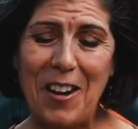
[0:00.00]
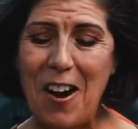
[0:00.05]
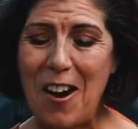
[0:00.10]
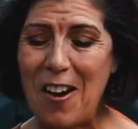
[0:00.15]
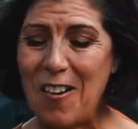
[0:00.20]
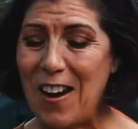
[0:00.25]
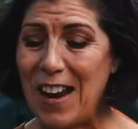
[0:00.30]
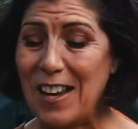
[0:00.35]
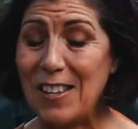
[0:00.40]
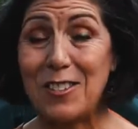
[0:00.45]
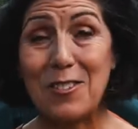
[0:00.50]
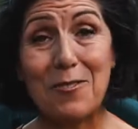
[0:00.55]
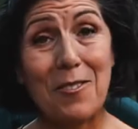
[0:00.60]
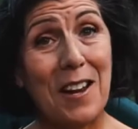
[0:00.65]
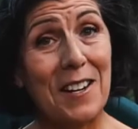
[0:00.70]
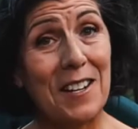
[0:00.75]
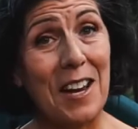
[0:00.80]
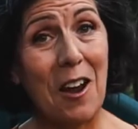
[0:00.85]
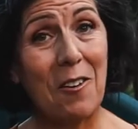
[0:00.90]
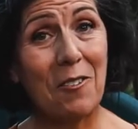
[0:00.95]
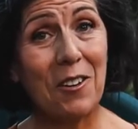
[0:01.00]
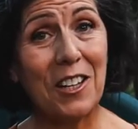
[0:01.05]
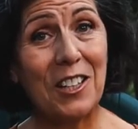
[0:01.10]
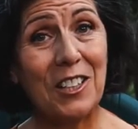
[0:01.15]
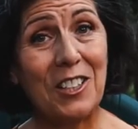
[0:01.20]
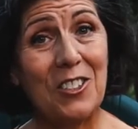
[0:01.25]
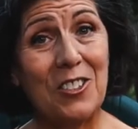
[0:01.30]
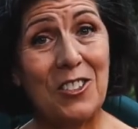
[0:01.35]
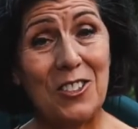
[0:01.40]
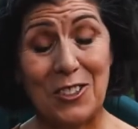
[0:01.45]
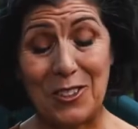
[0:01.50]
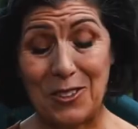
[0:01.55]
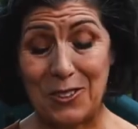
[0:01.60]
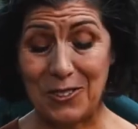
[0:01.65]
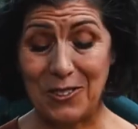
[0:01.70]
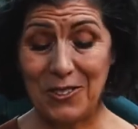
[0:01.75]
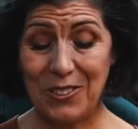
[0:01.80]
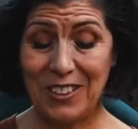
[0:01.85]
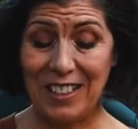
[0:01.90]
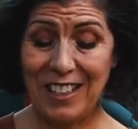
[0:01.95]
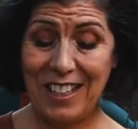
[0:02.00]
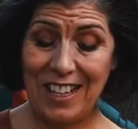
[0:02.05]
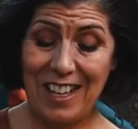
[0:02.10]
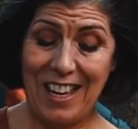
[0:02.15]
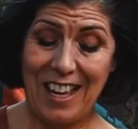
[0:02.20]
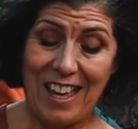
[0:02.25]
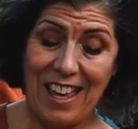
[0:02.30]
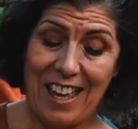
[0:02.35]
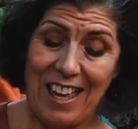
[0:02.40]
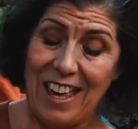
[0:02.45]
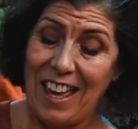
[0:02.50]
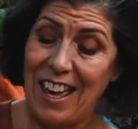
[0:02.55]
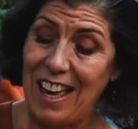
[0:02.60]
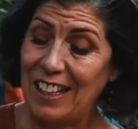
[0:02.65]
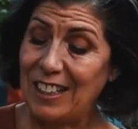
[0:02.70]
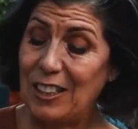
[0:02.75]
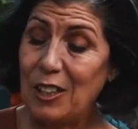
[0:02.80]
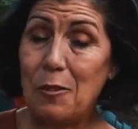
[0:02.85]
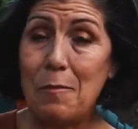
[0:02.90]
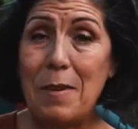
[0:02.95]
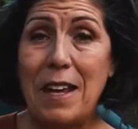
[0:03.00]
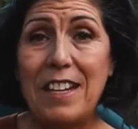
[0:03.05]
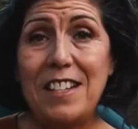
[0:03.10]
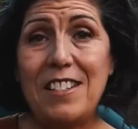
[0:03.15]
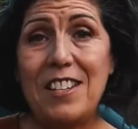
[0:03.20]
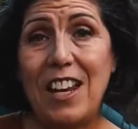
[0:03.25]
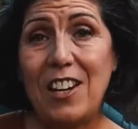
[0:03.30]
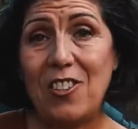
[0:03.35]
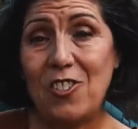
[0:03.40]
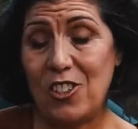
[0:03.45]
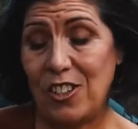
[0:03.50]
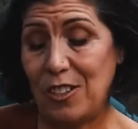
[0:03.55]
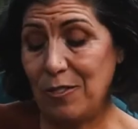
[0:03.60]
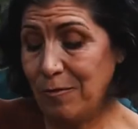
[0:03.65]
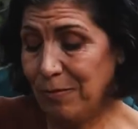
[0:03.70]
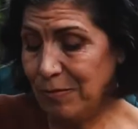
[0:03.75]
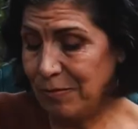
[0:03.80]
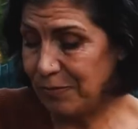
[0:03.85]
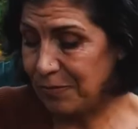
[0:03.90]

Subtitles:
All right, so right now we're going to do a little meditation